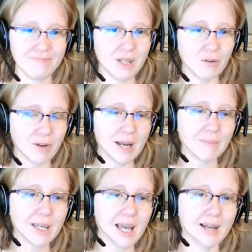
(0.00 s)
Your
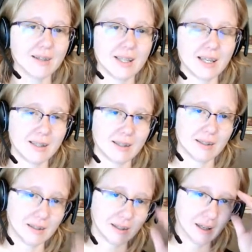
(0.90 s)
family has this
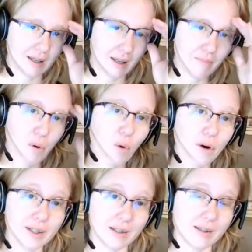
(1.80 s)

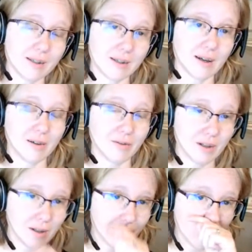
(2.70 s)
importance of
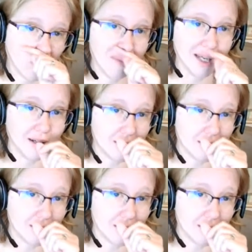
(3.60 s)
swimming,